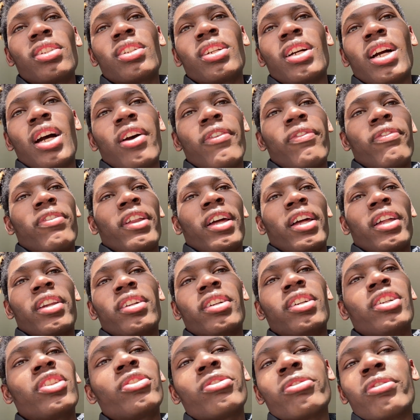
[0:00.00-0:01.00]
I feel like
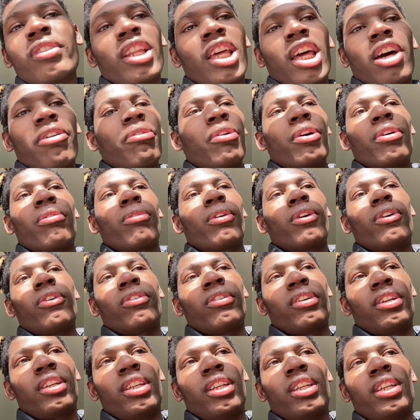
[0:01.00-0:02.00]
the other one I went
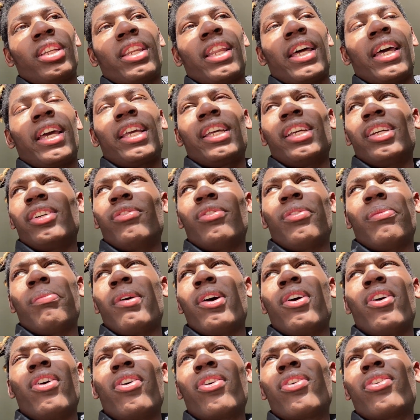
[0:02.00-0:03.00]
wrong again. Like with
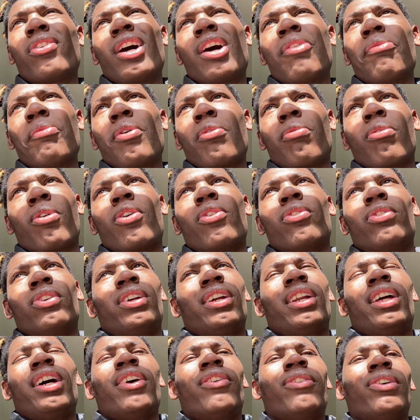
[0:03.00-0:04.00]
my uncle, I went wrong
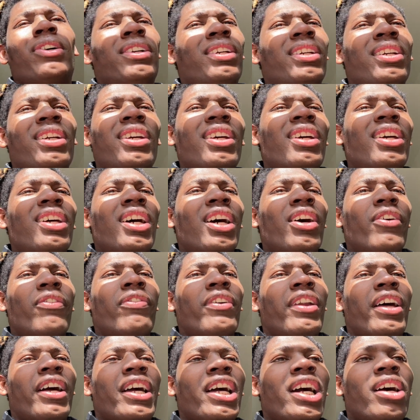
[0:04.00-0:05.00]
in that one. I
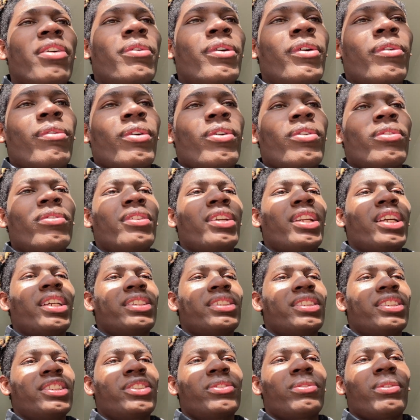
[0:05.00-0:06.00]
feel like I went wrong in that
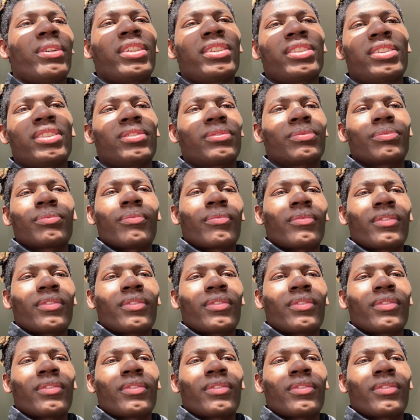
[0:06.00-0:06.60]
situation.